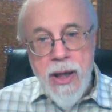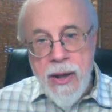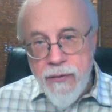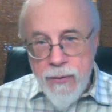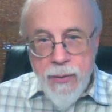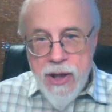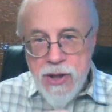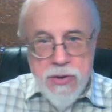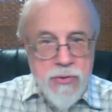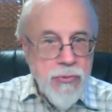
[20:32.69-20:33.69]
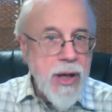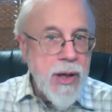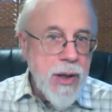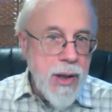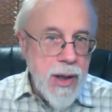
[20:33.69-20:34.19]
information
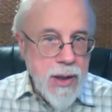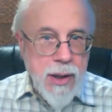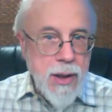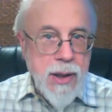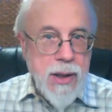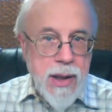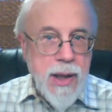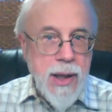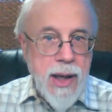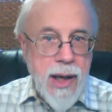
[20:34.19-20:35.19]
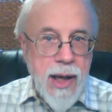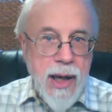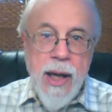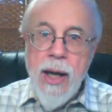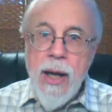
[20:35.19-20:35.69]
written into the DNA,